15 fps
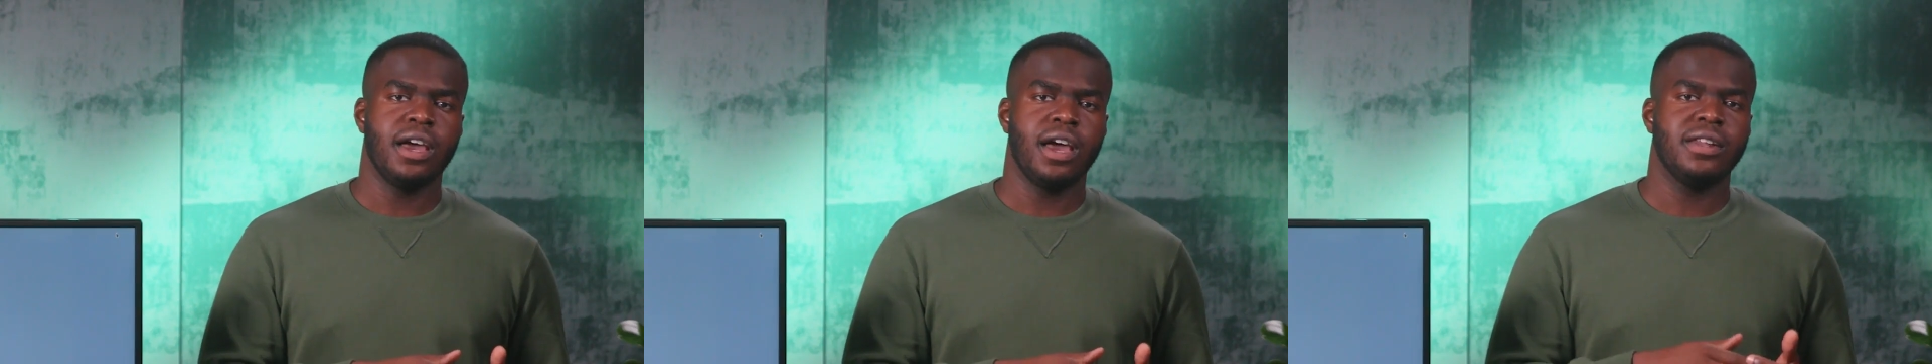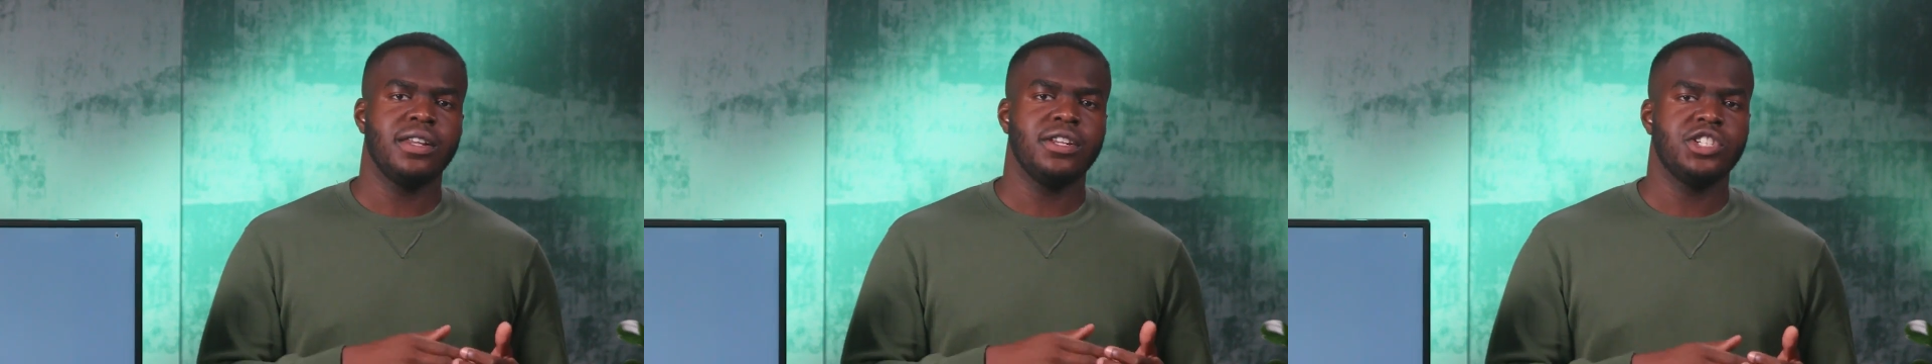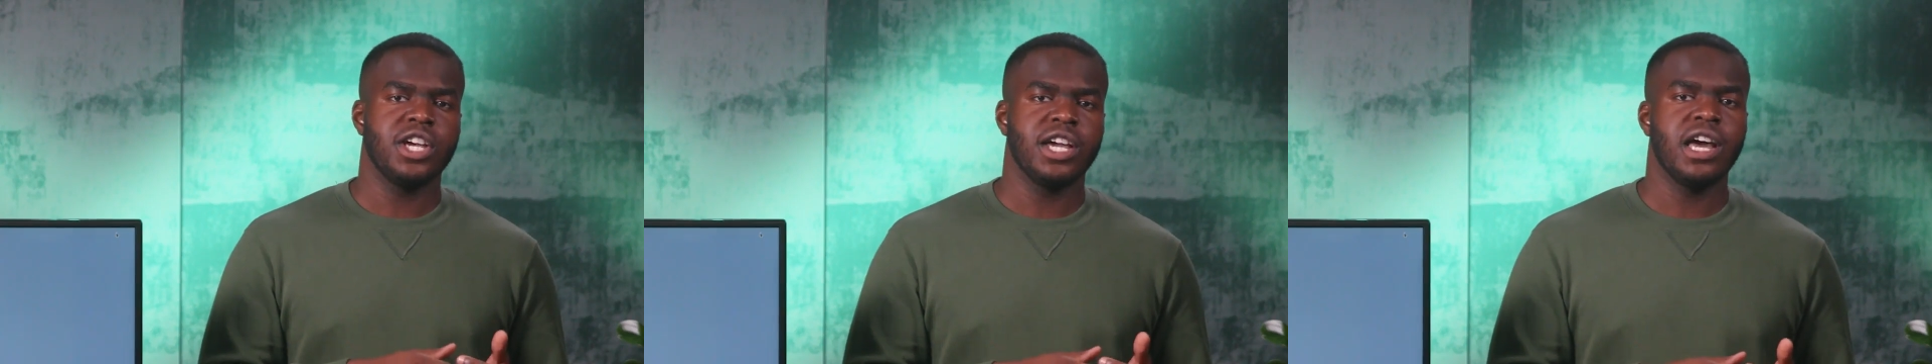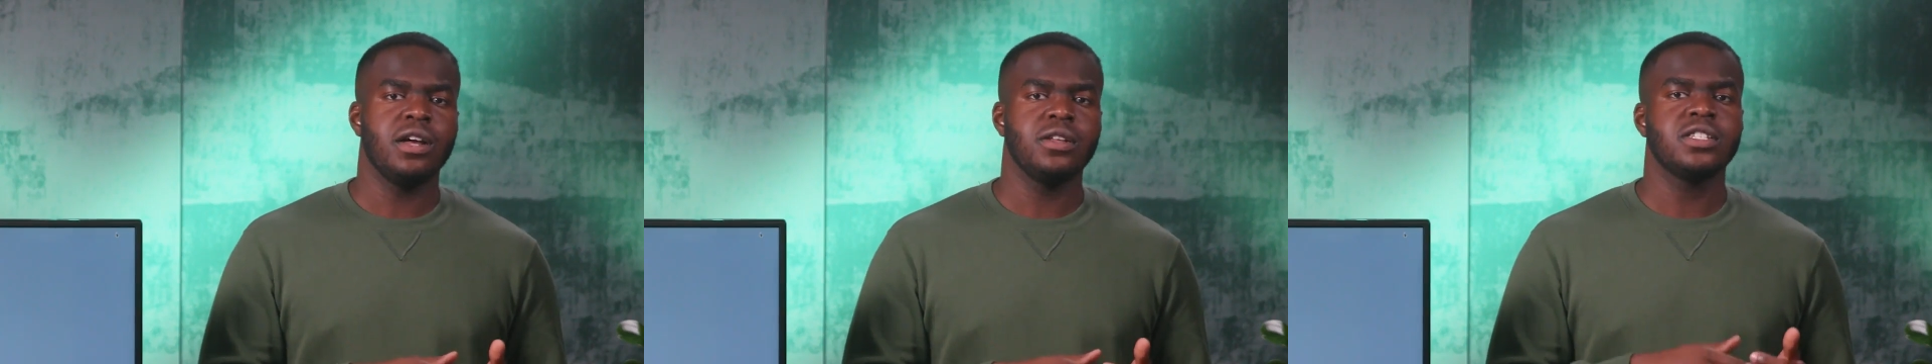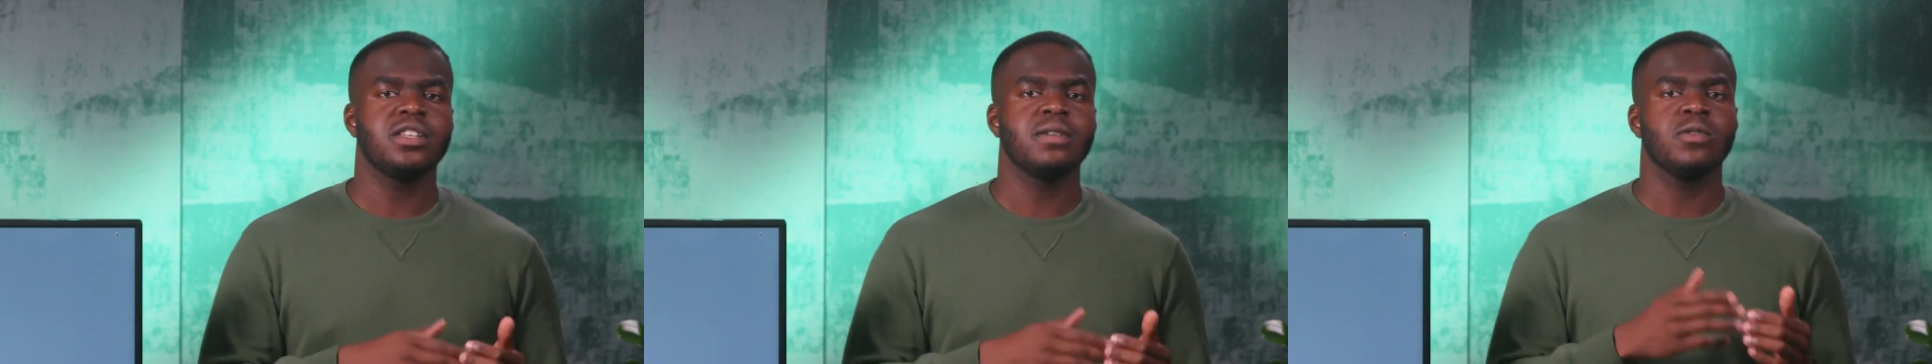and then check
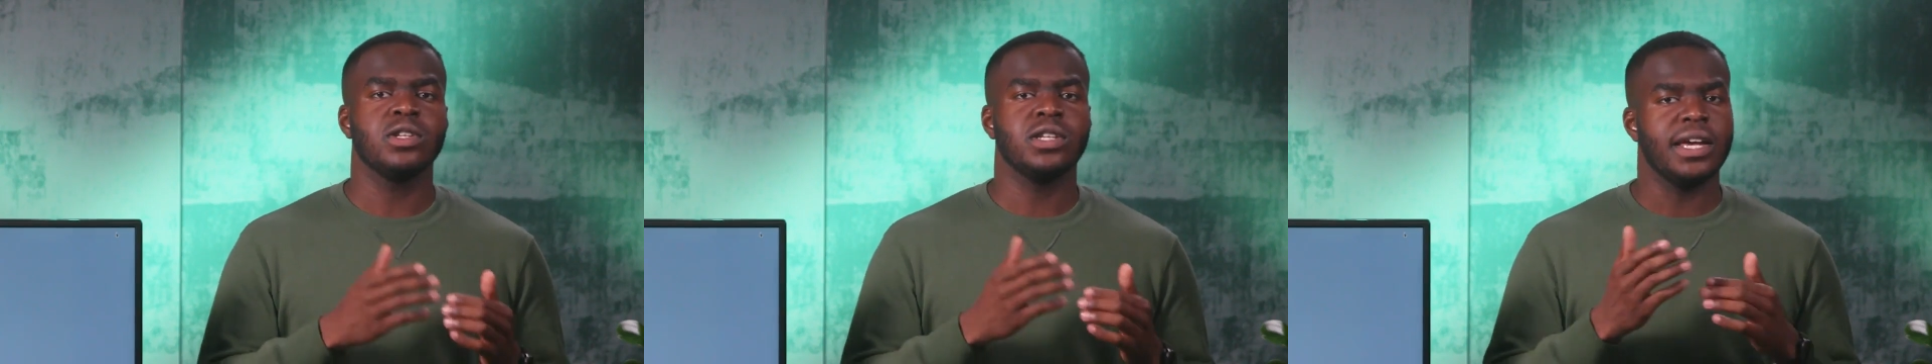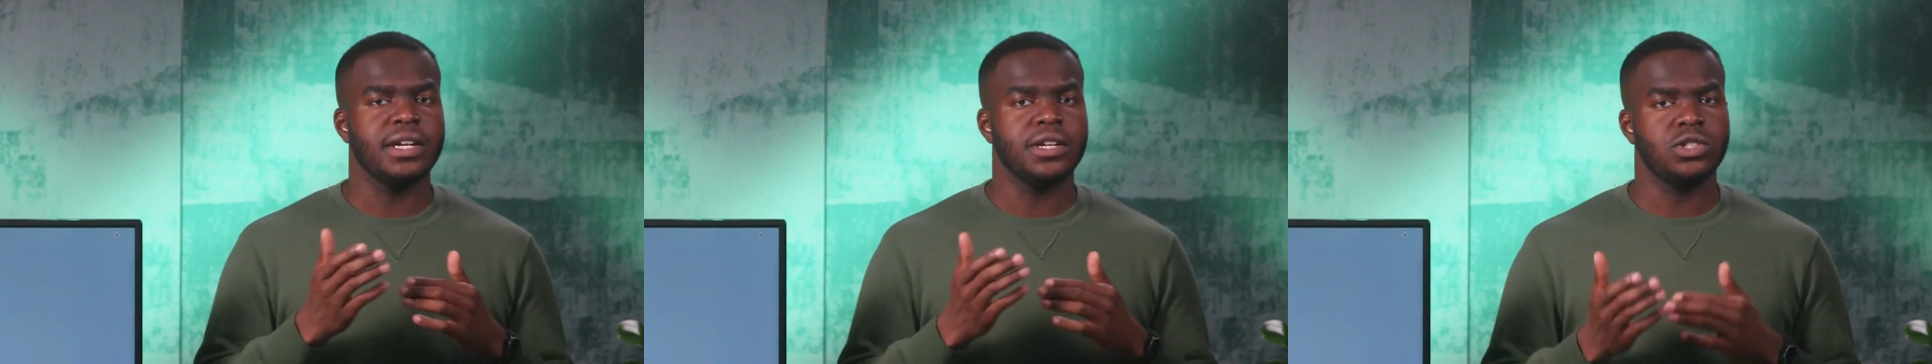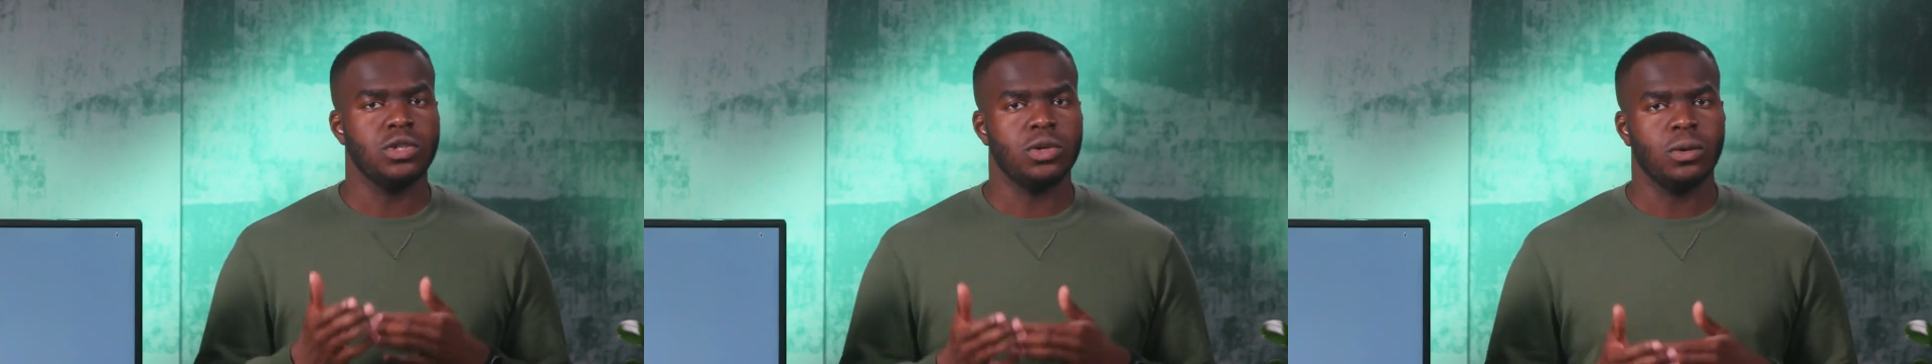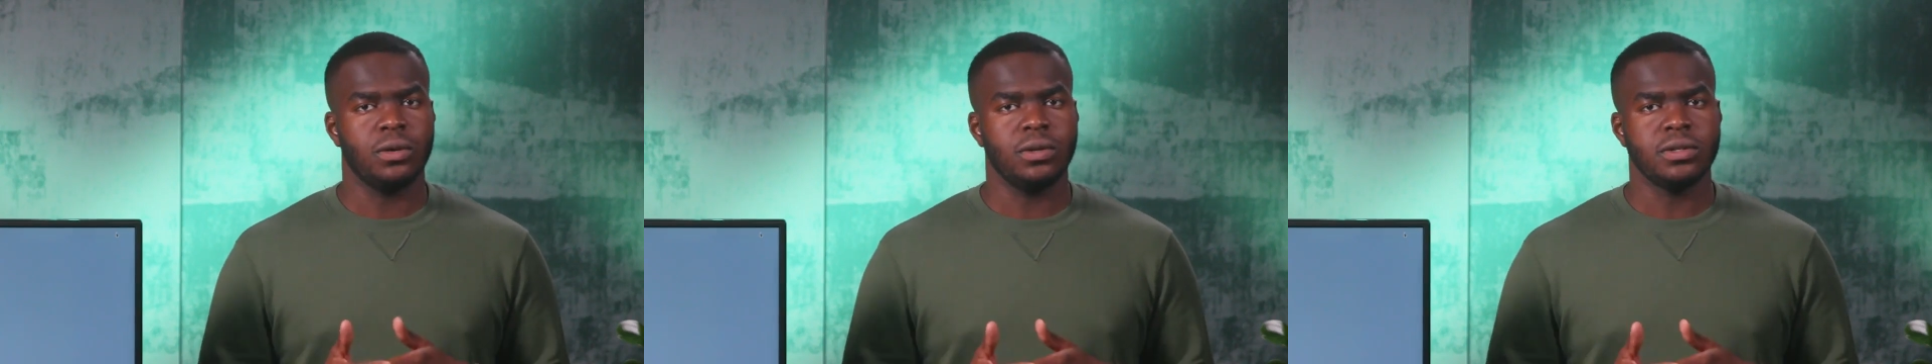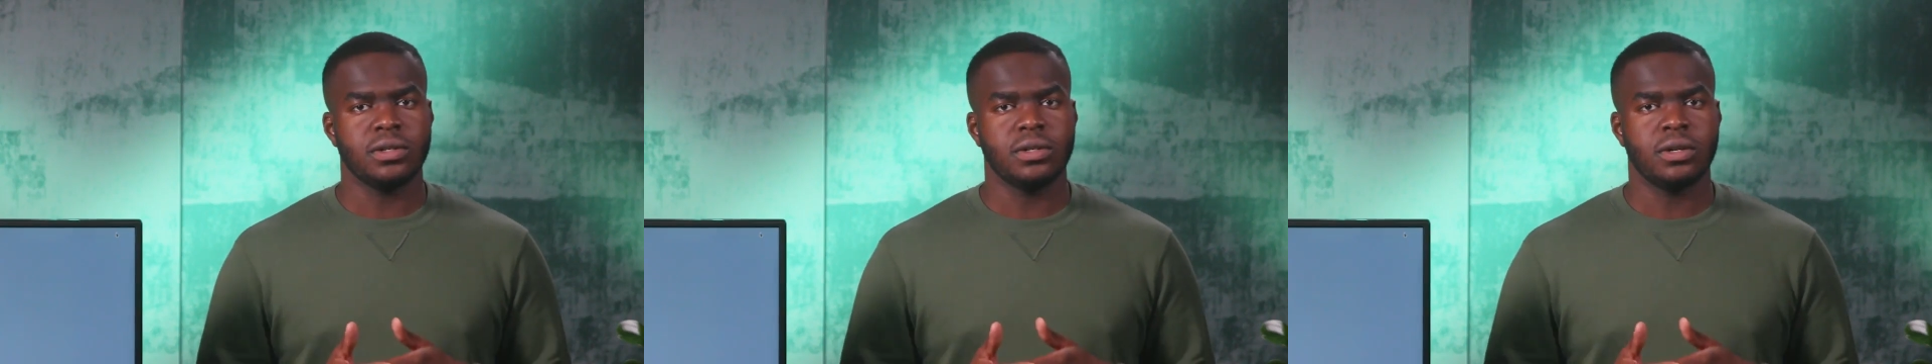out some related
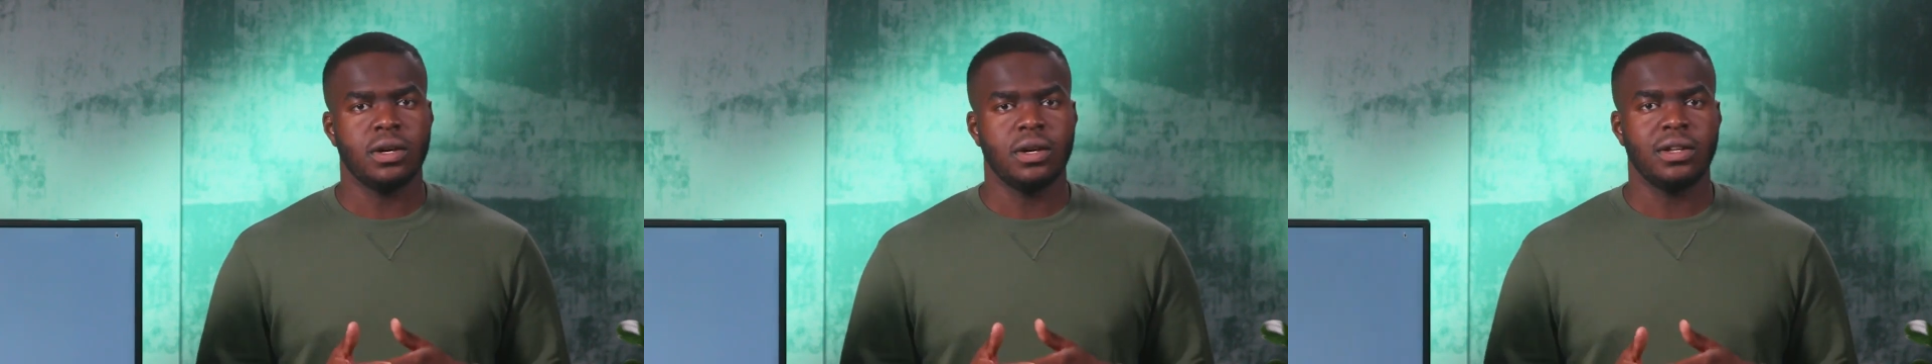tools,